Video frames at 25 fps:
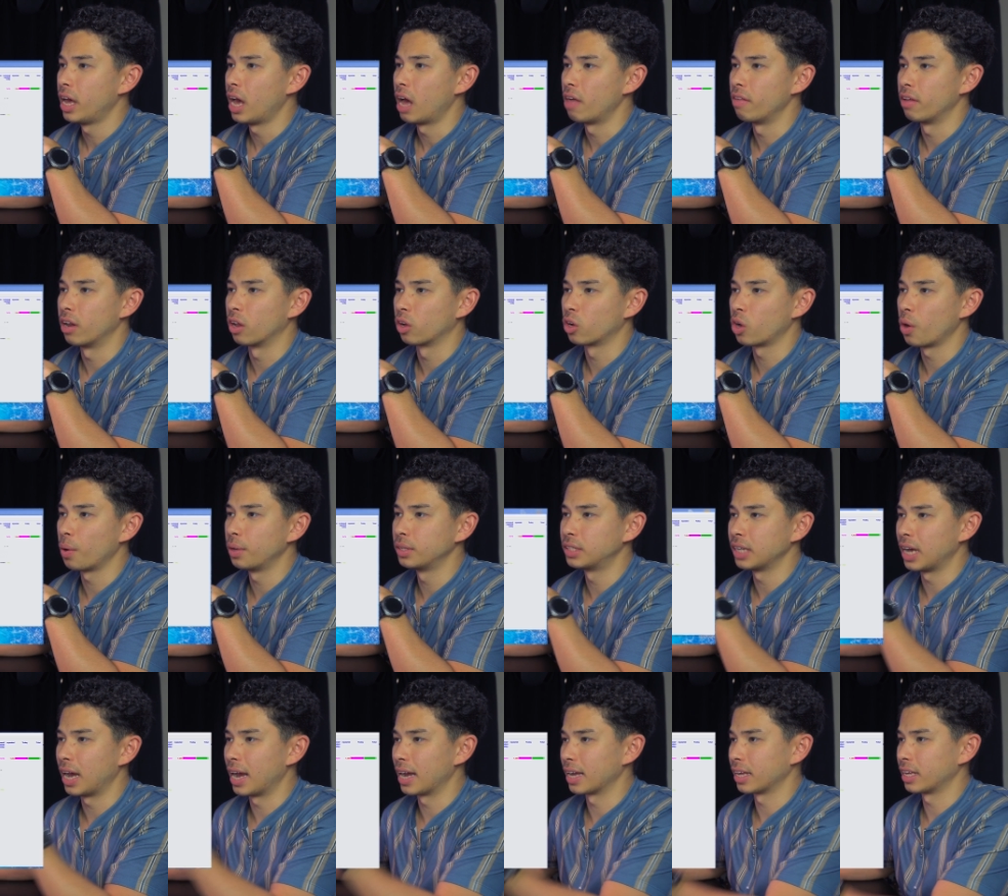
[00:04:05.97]
And then I'll go
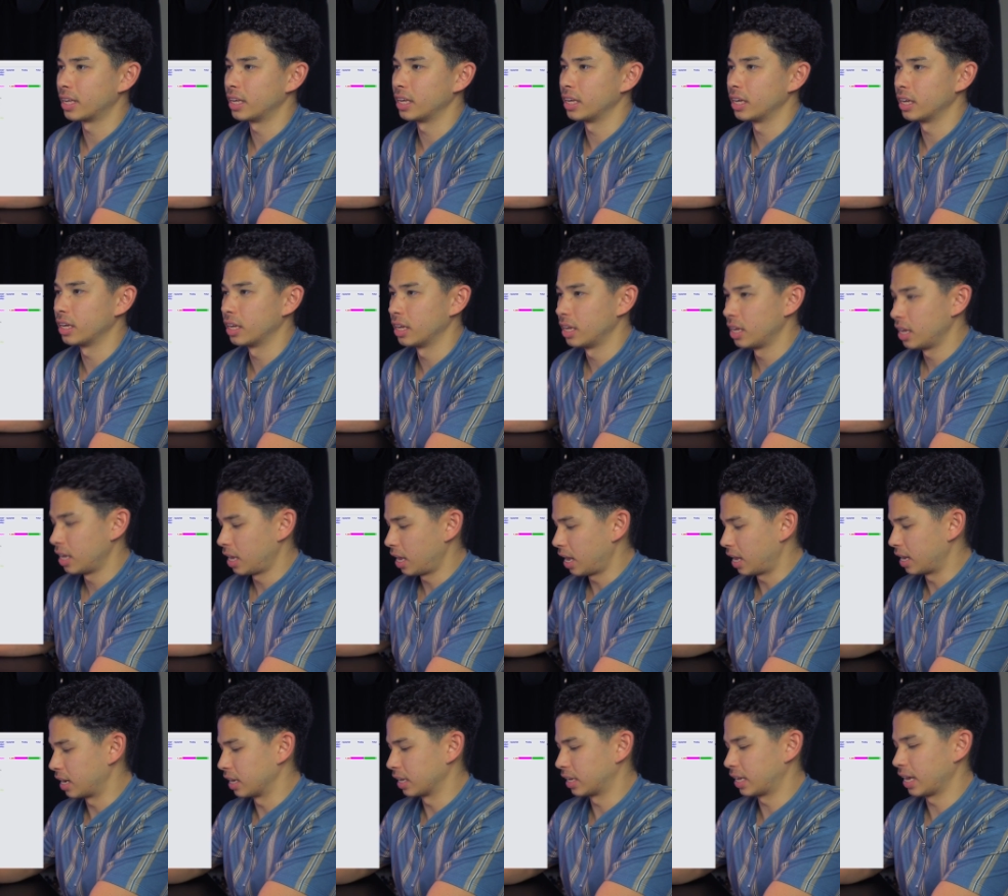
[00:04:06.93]
into Anki,
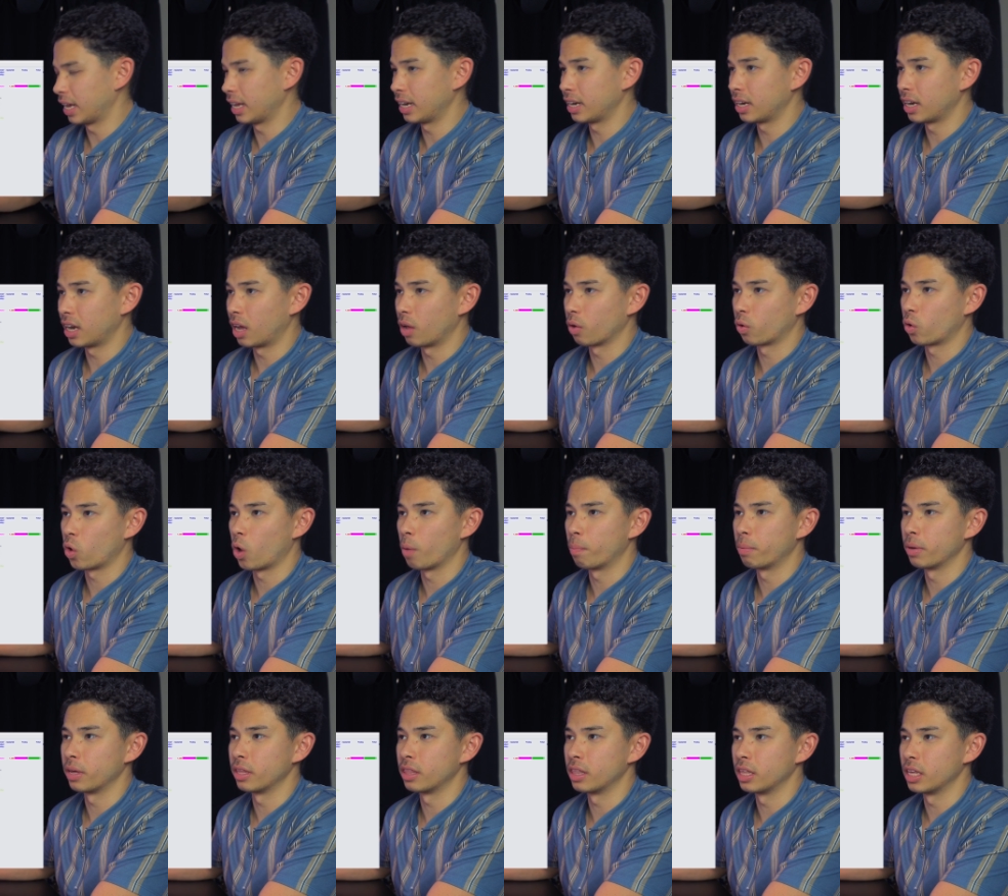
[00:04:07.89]
and again, I'll
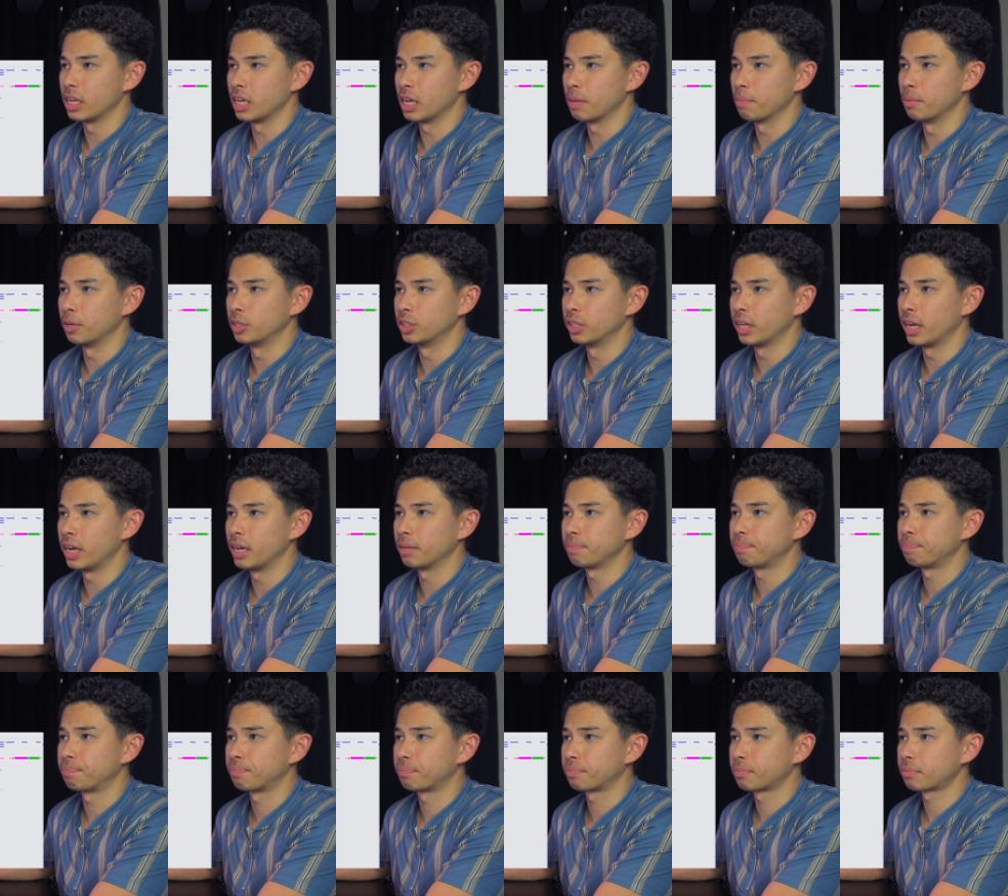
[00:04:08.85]
copy the image
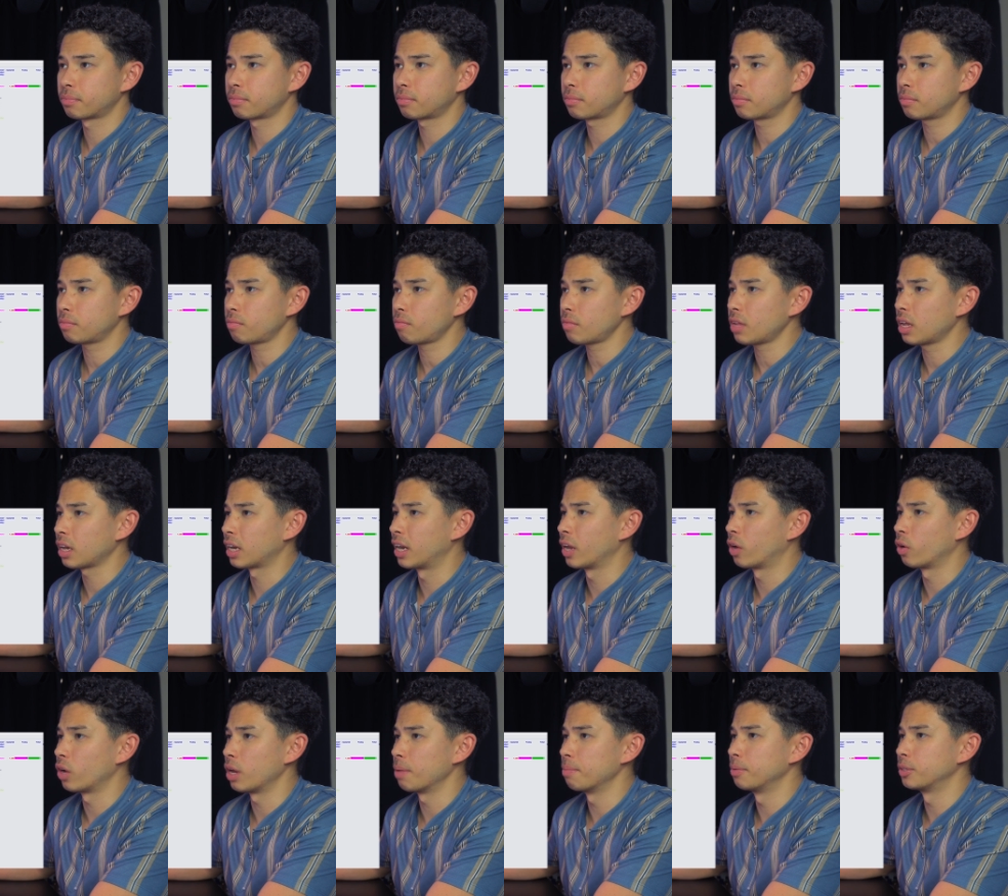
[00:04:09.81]
there,
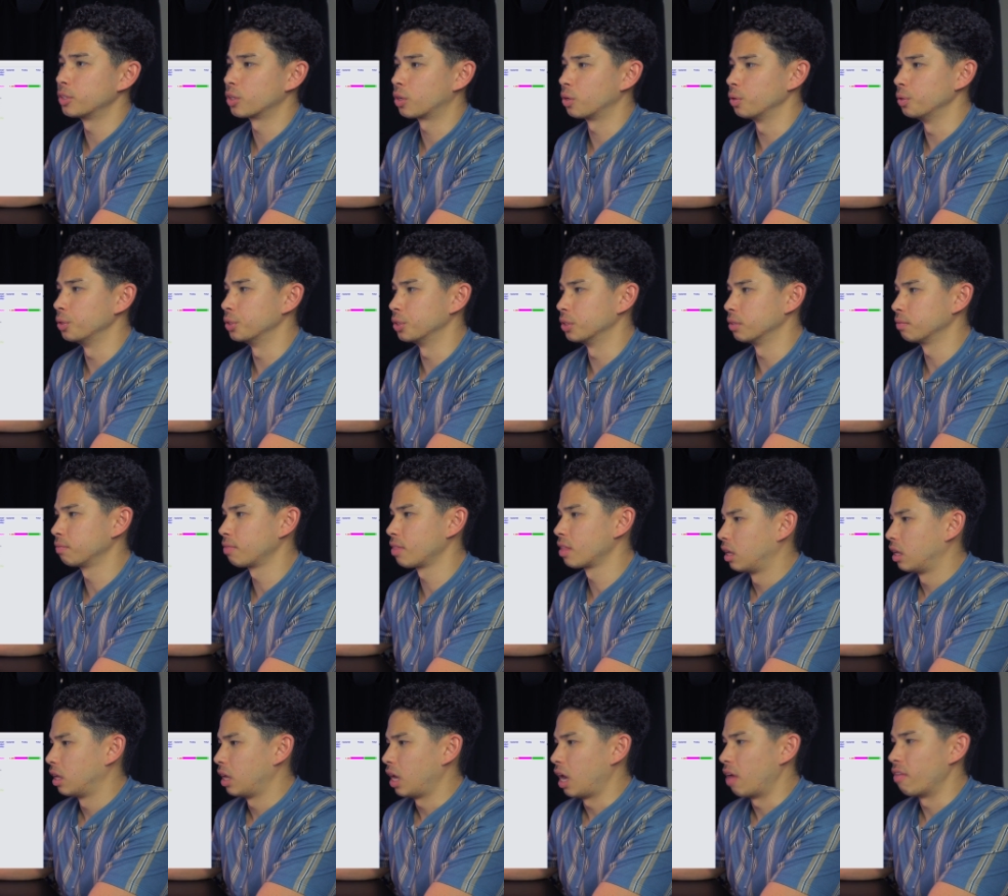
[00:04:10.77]
click on image occlusion.
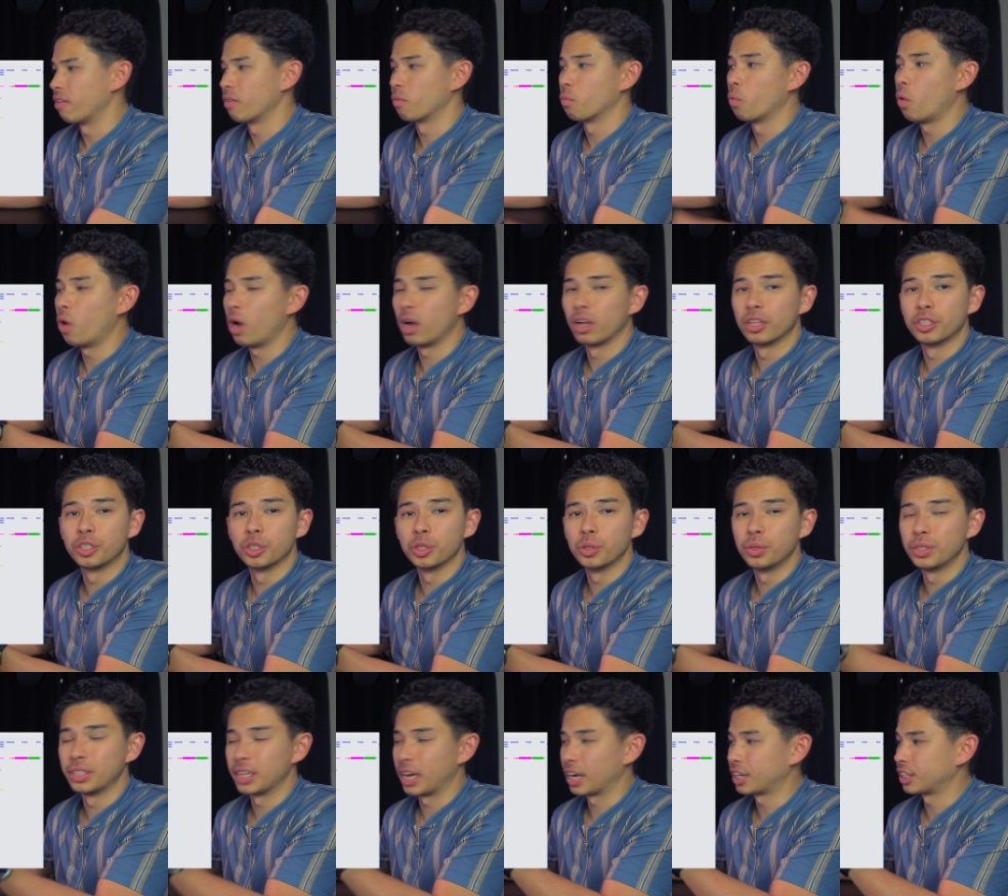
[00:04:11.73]
And then what I'll
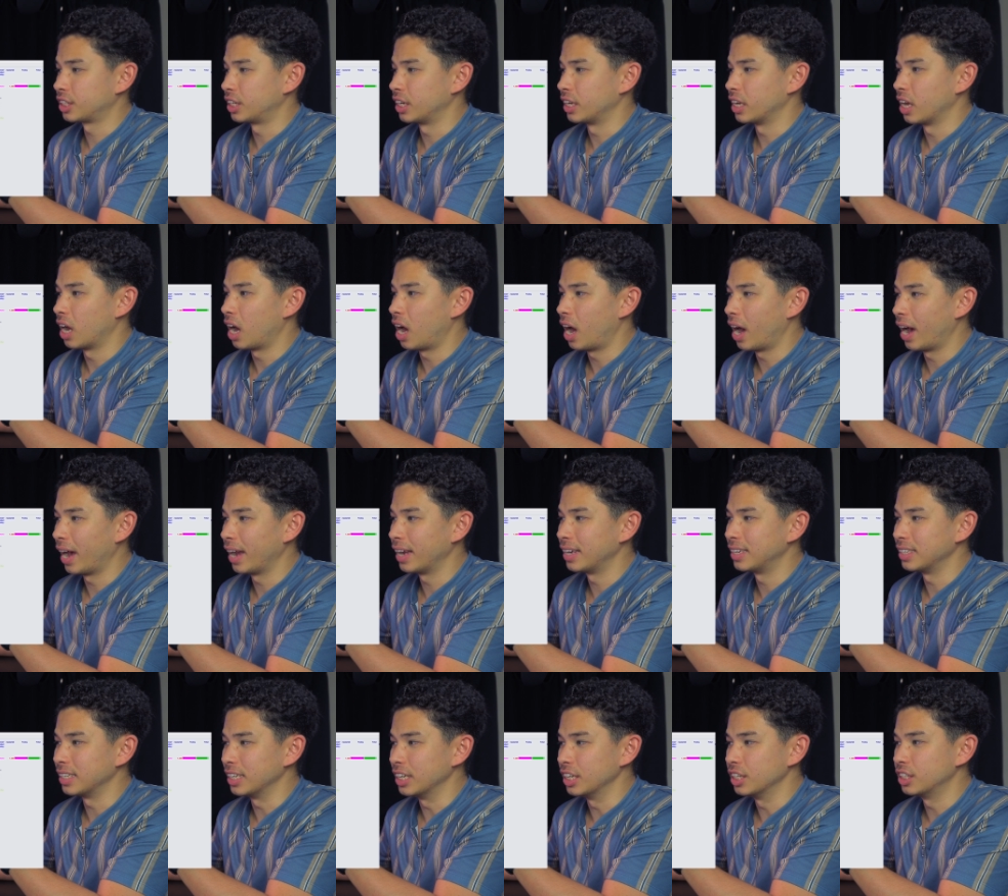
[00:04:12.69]
do is actually
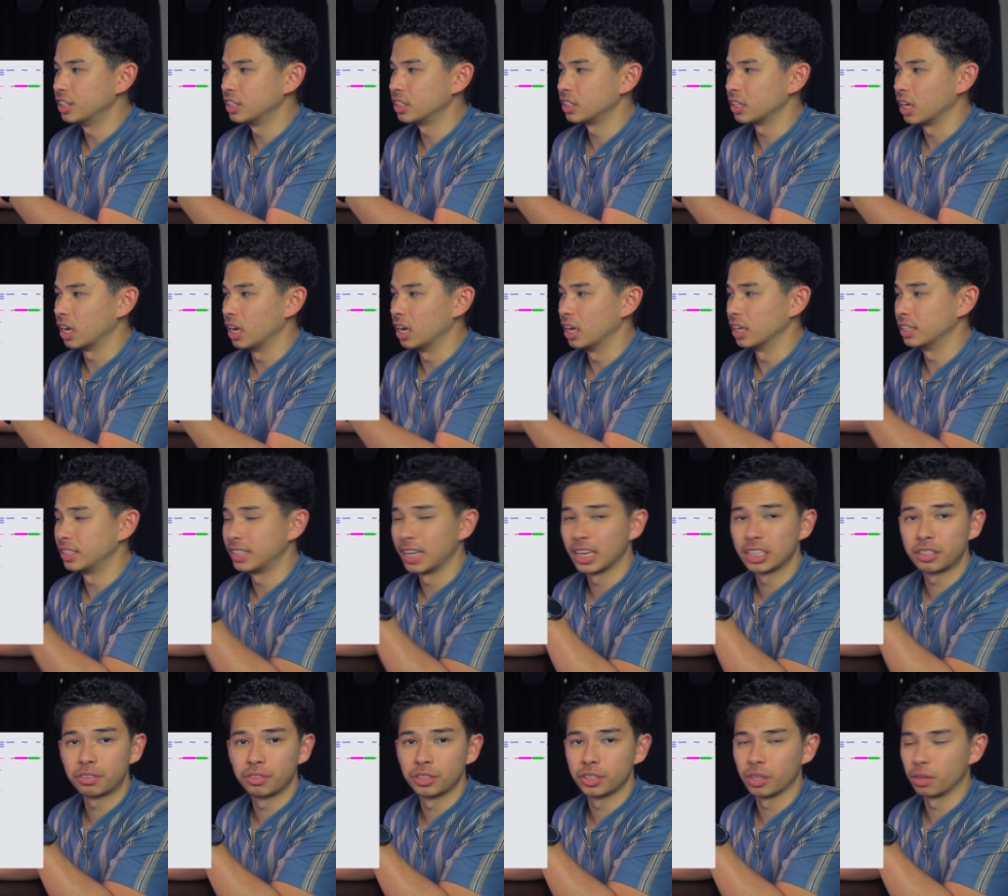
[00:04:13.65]
hide each uh,
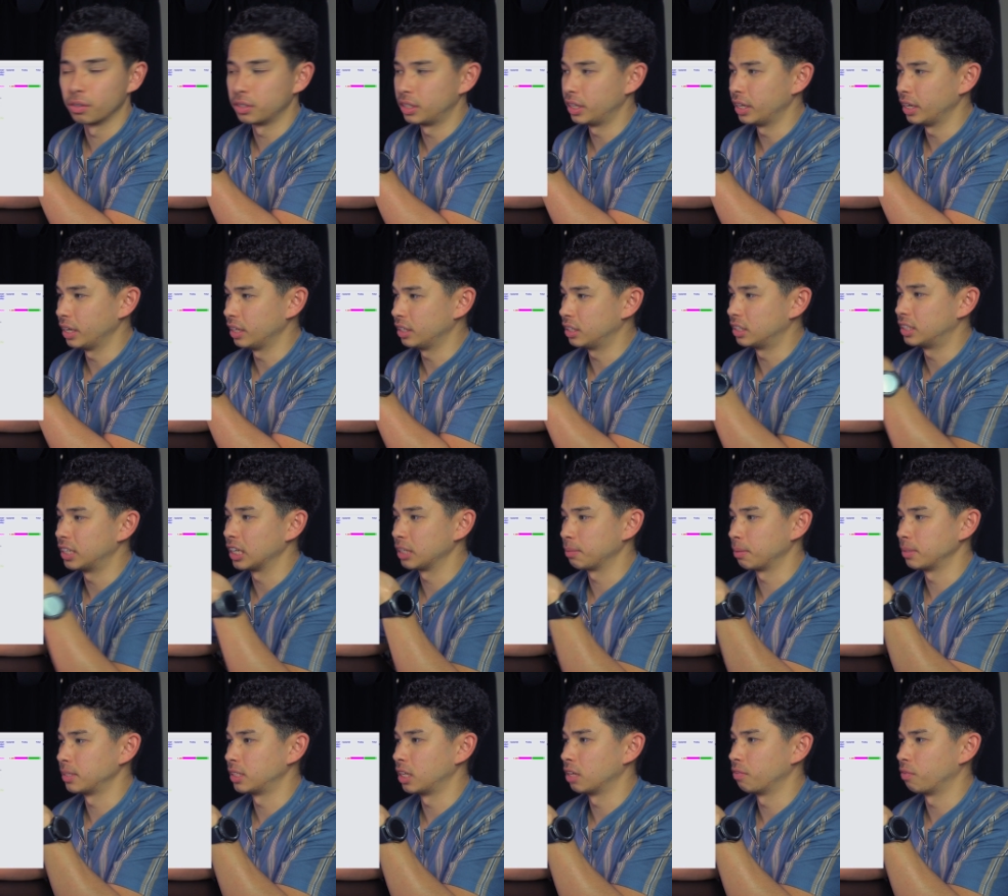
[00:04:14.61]
test result here to test
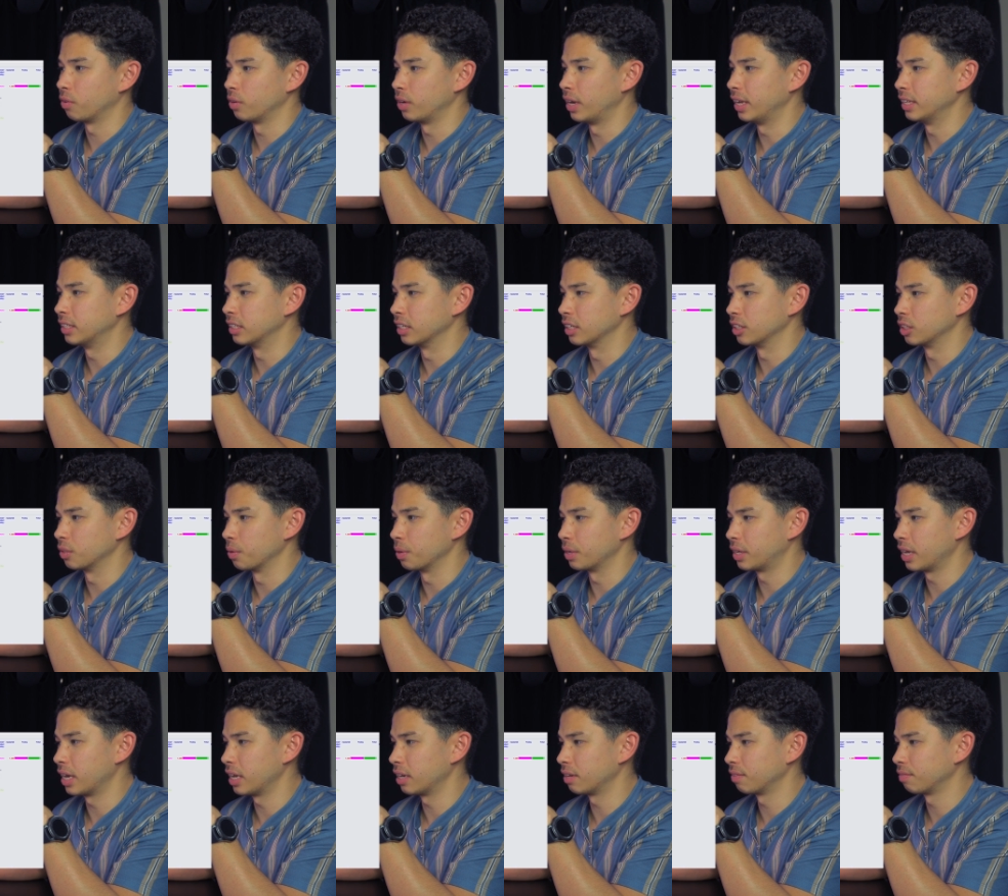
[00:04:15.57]
myself on later. So
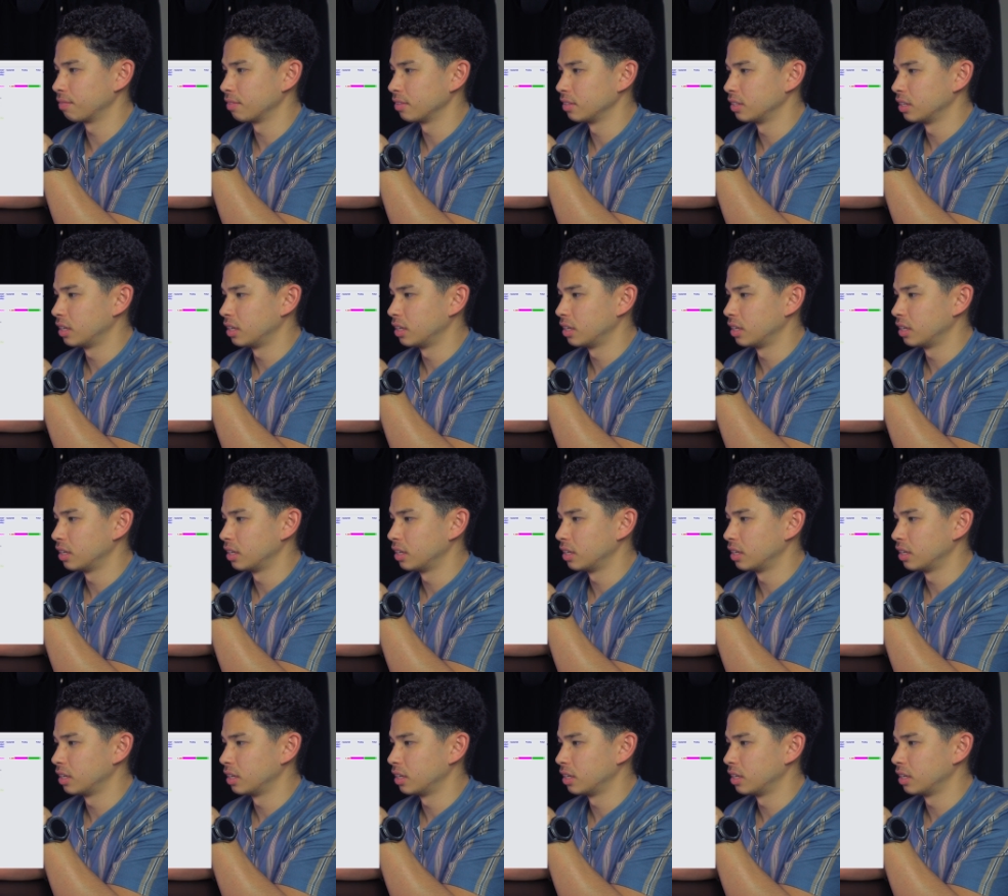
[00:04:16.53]
again,